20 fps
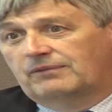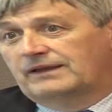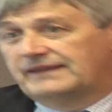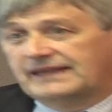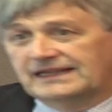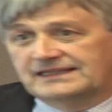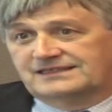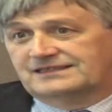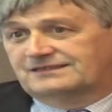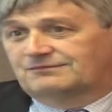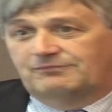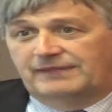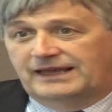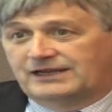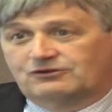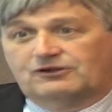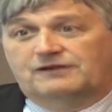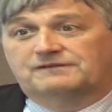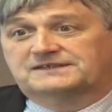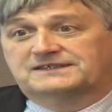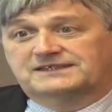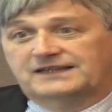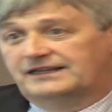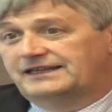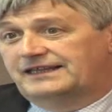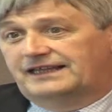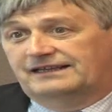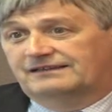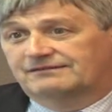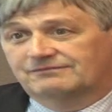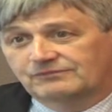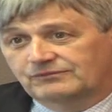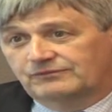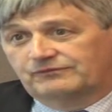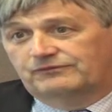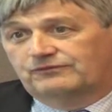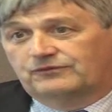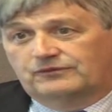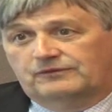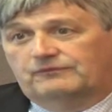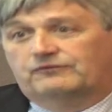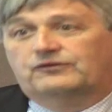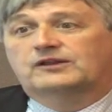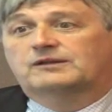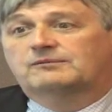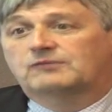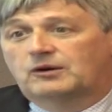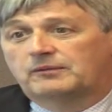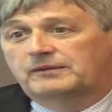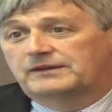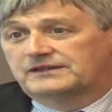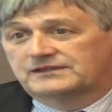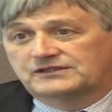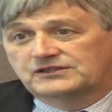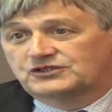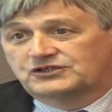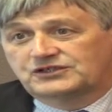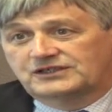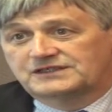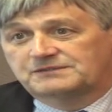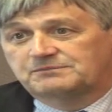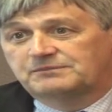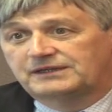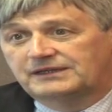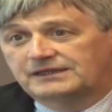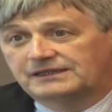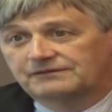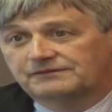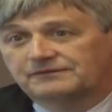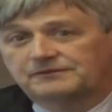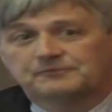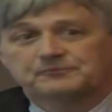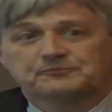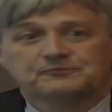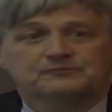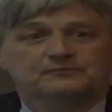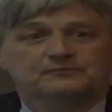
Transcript: But that's a matter of studying. For the moment, this is just belief.